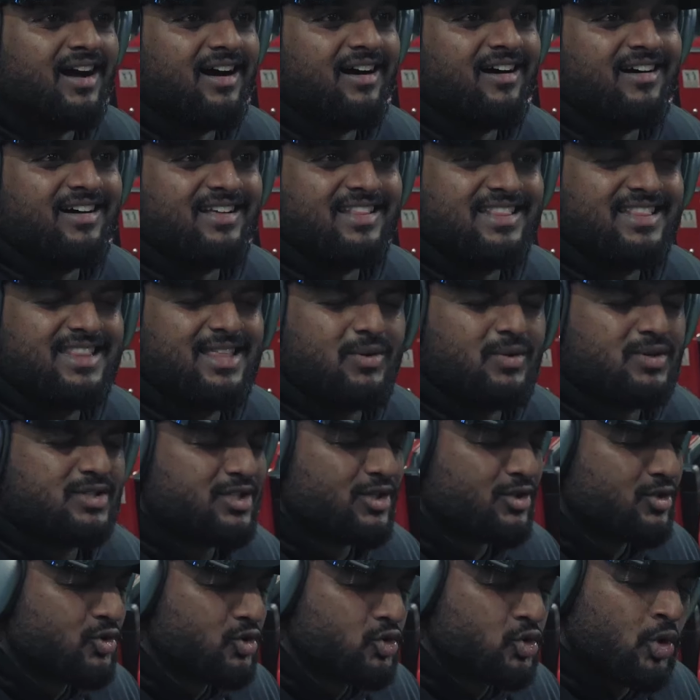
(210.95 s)
uh, there was
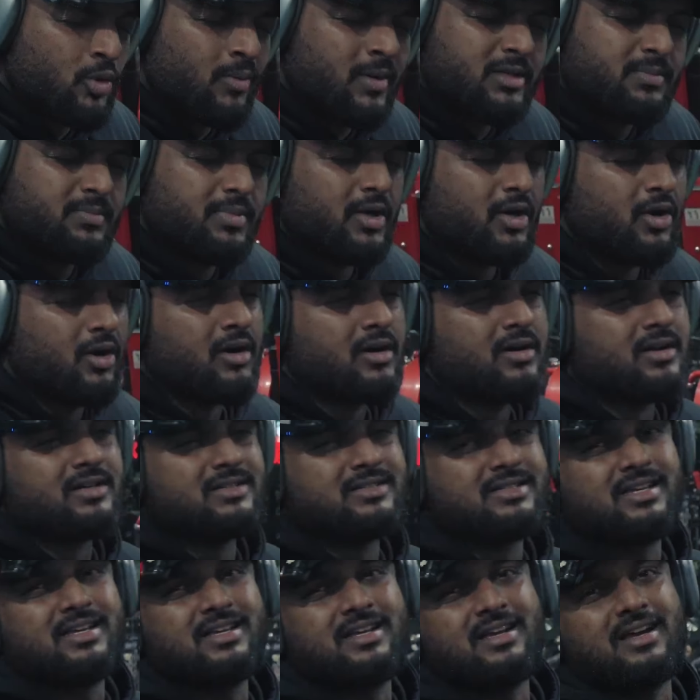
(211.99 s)
just so much
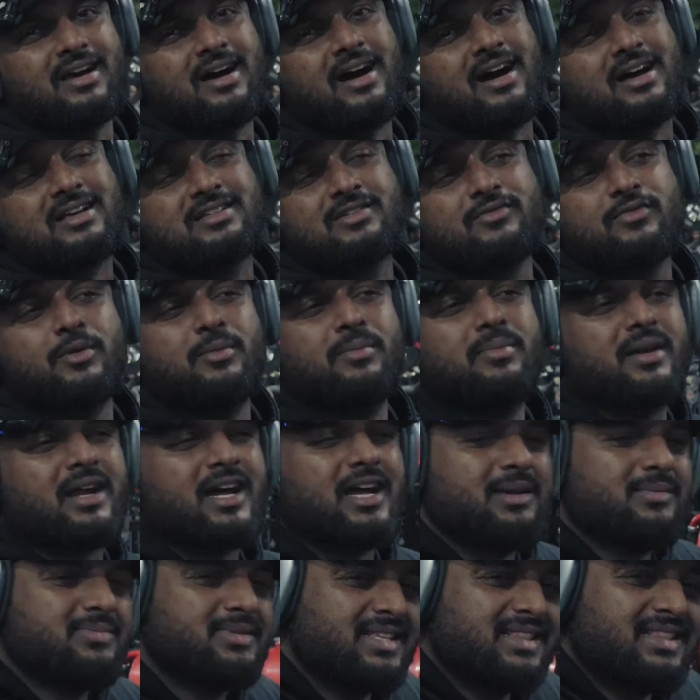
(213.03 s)
bureaucracy, asking for
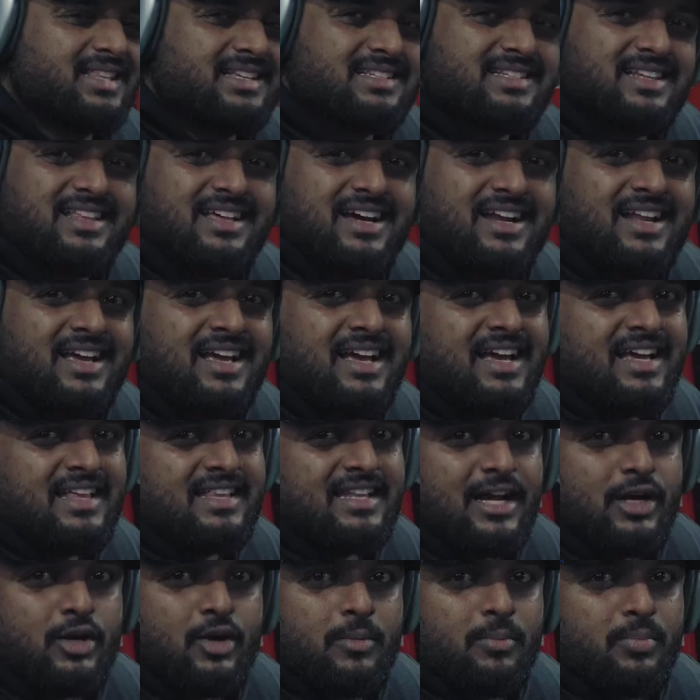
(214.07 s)
bribes and things like that.
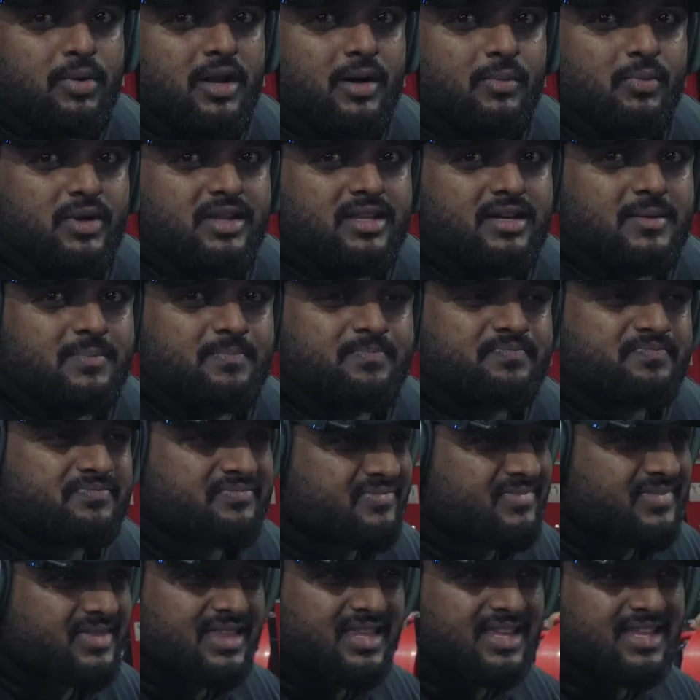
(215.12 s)
I couldn't put up with it
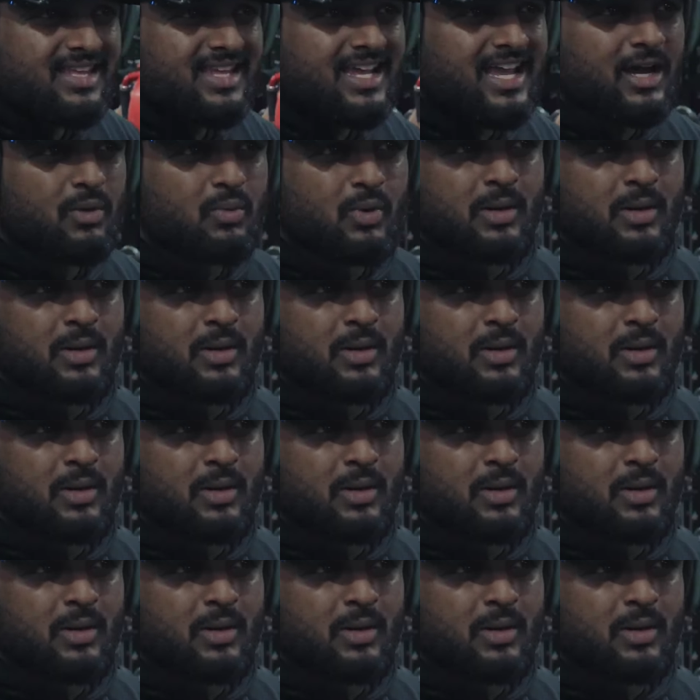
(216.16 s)
at